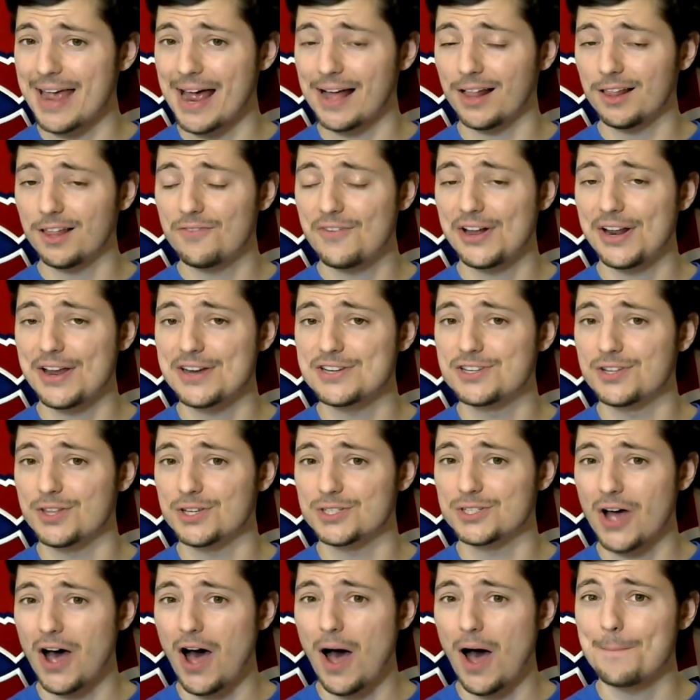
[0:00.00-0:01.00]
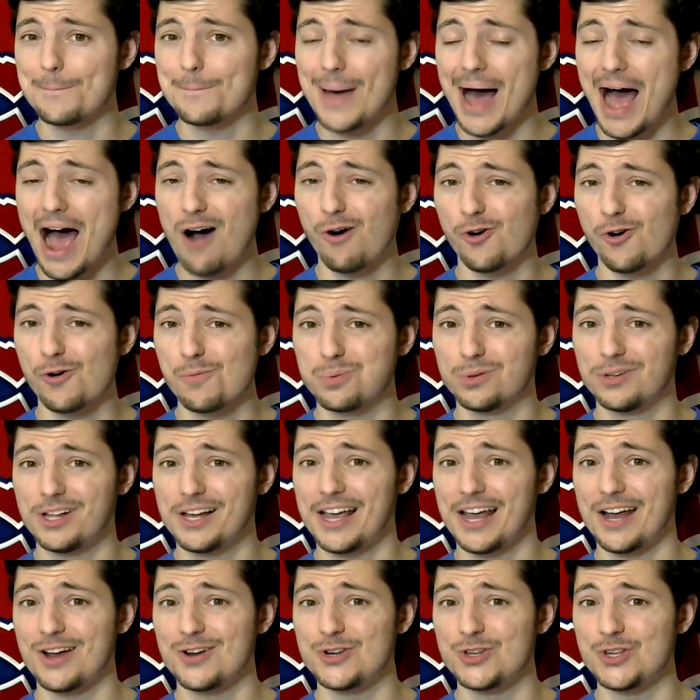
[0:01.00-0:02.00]
elevated to the top power
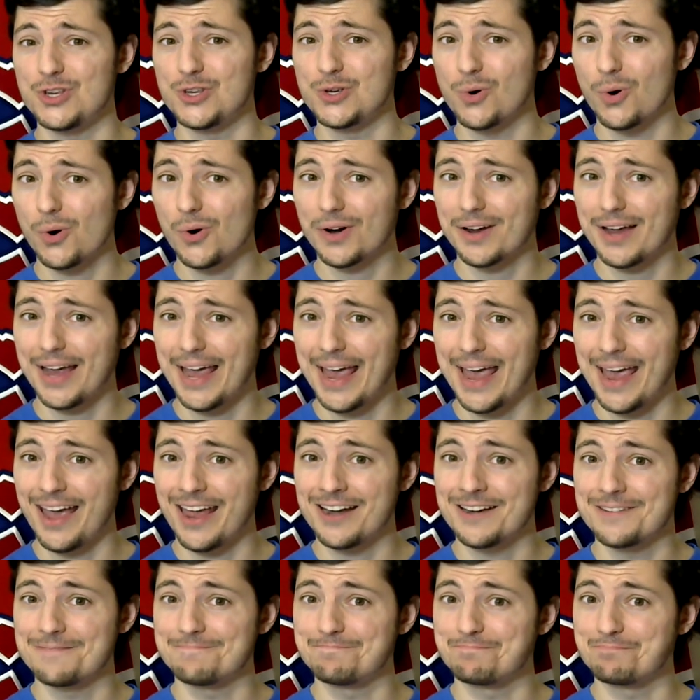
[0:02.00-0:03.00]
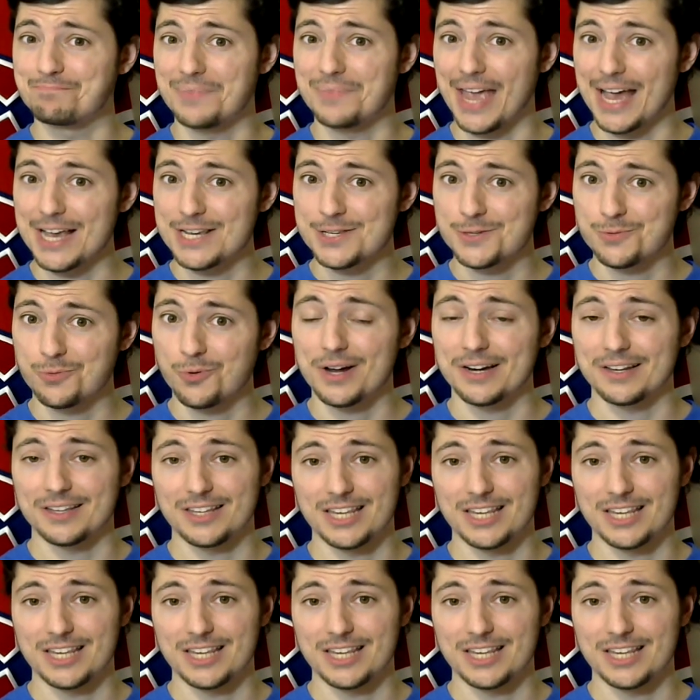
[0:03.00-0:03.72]
play in New York, and guess what?